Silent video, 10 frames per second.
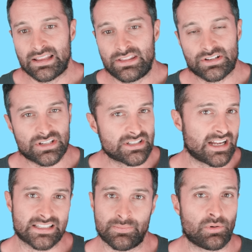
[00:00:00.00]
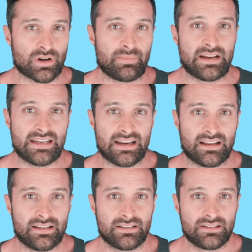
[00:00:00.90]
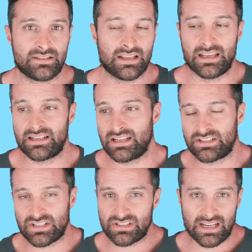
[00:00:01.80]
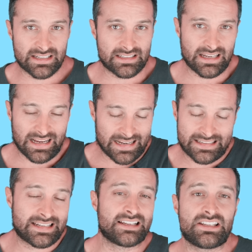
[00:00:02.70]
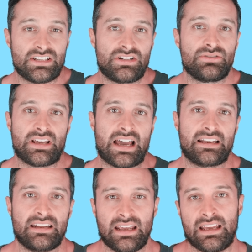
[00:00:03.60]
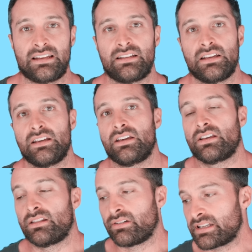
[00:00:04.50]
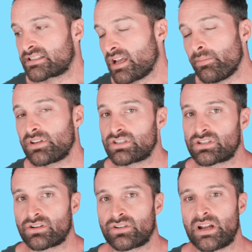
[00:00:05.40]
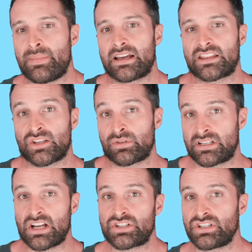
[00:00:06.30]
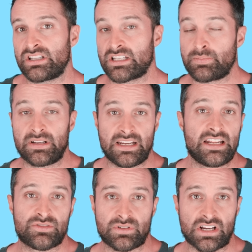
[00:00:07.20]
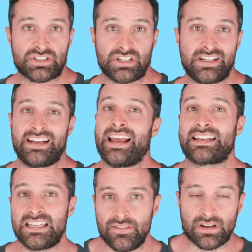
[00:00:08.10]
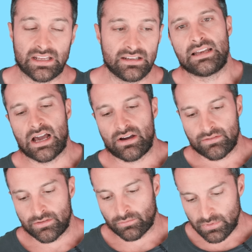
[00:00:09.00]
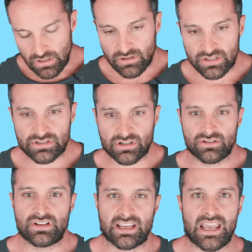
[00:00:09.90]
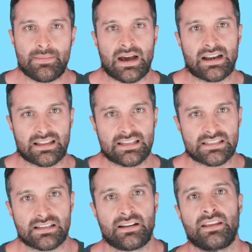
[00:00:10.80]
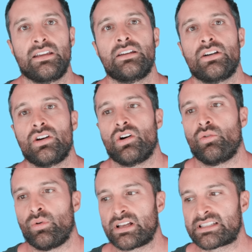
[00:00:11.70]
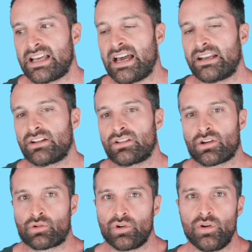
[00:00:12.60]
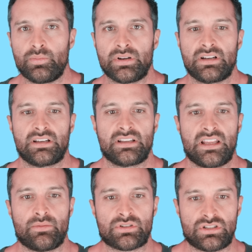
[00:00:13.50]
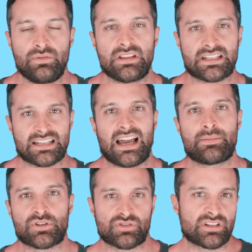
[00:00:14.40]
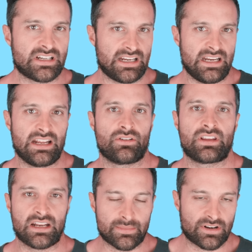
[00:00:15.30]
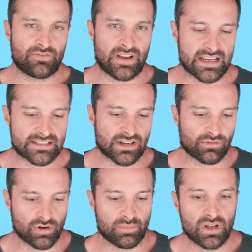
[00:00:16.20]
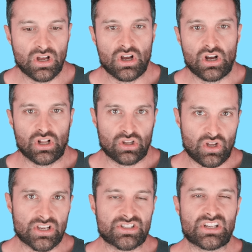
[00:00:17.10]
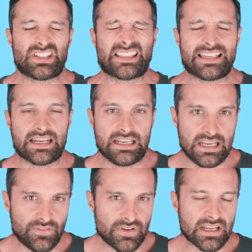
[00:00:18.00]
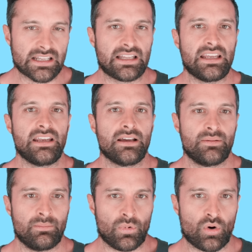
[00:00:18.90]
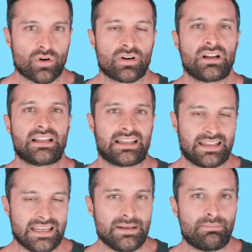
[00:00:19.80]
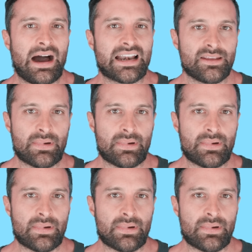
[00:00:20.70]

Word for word: they're just not supported by data. It doesn't do that. And there is some concern about the reduction, the spontaneous reduction in activity. Now, the real concern that came out of this study was that the group that was doing the time-restricted eating, or the intermittent fasting group, lost significantly more lean body